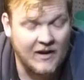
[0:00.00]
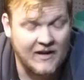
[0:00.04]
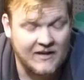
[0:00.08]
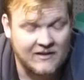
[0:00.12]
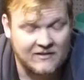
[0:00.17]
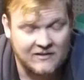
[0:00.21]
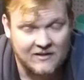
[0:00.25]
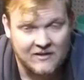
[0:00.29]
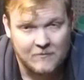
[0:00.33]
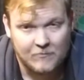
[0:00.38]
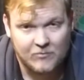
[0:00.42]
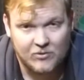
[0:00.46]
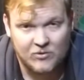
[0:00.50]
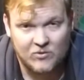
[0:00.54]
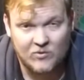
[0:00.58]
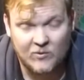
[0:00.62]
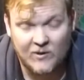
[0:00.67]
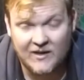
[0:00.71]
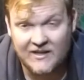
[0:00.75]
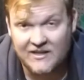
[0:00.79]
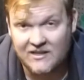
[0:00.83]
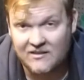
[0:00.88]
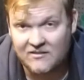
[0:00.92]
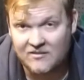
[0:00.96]
and
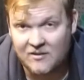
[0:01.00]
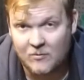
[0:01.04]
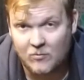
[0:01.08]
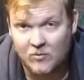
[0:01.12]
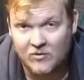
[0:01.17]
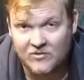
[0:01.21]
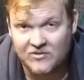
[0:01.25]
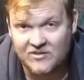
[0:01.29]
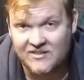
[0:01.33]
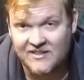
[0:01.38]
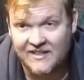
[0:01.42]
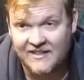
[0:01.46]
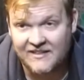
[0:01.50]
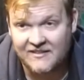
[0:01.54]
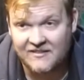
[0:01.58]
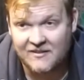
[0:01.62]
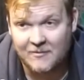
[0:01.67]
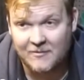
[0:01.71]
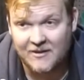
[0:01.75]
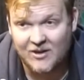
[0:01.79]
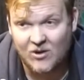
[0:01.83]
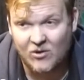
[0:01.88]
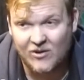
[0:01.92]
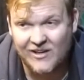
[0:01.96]
persuading someone to take
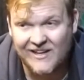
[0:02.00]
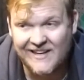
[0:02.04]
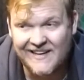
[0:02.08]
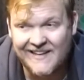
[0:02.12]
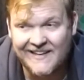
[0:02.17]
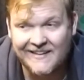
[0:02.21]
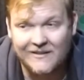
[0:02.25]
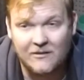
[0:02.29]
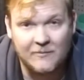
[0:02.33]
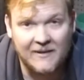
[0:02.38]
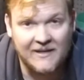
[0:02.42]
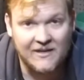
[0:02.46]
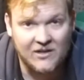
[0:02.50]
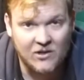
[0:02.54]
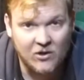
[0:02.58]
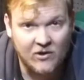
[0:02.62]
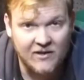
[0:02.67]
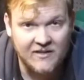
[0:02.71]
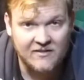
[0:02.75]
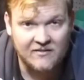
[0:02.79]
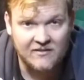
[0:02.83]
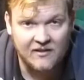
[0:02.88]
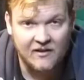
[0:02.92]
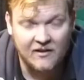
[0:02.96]
something on a little bit
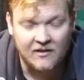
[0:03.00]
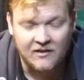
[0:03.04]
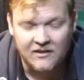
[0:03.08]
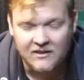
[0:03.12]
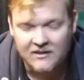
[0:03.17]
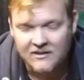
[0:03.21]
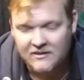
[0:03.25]
nicer